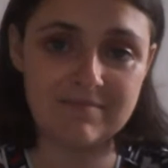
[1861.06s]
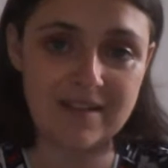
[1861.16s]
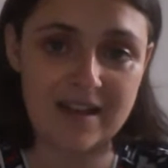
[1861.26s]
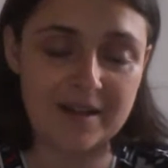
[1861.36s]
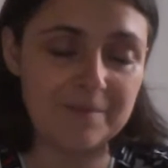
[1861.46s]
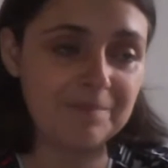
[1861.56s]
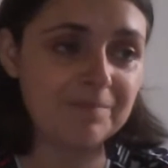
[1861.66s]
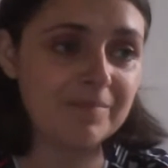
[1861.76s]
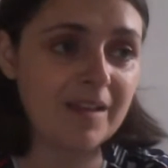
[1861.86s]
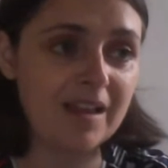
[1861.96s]
are
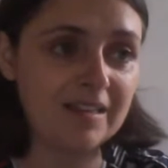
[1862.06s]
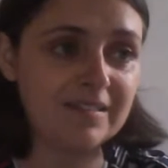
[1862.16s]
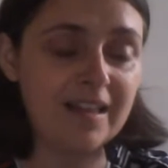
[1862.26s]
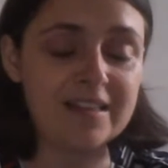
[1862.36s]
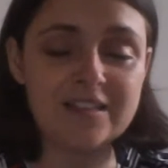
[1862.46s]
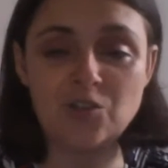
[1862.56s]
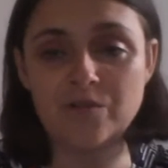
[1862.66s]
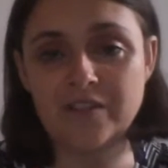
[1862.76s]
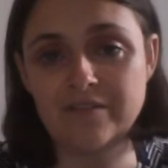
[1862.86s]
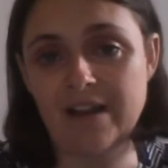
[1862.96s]
less likely to have
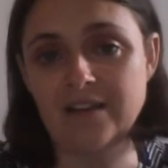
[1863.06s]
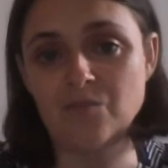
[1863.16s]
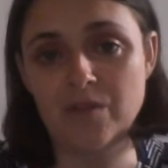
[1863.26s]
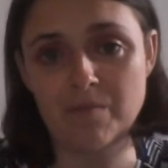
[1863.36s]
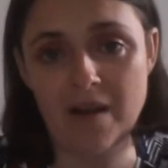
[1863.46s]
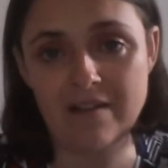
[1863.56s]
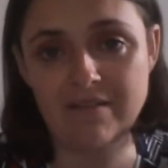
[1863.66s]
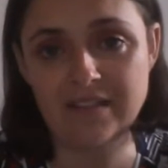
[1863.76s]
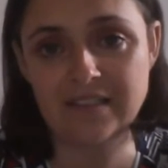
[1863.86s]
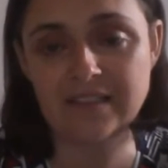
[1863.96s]
interacted with
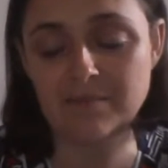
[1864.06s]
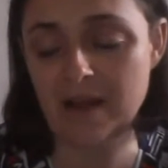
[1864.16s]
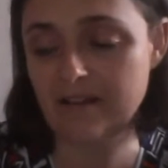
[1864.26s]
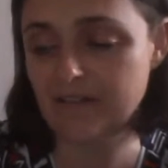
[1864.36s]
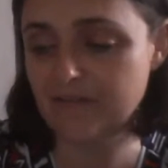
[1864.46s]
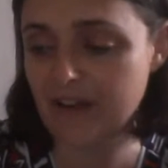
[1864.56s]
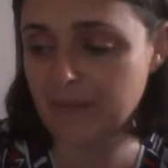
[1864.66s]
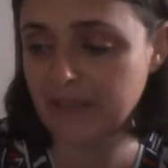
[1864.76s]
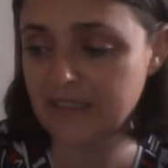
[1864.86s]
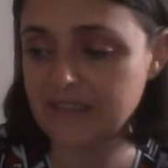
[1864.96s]
migrants and migrant
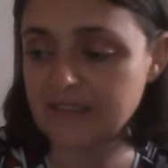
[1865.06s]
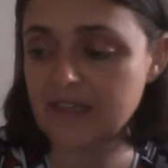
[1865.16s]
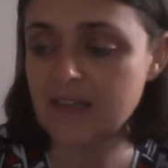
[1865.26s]
families.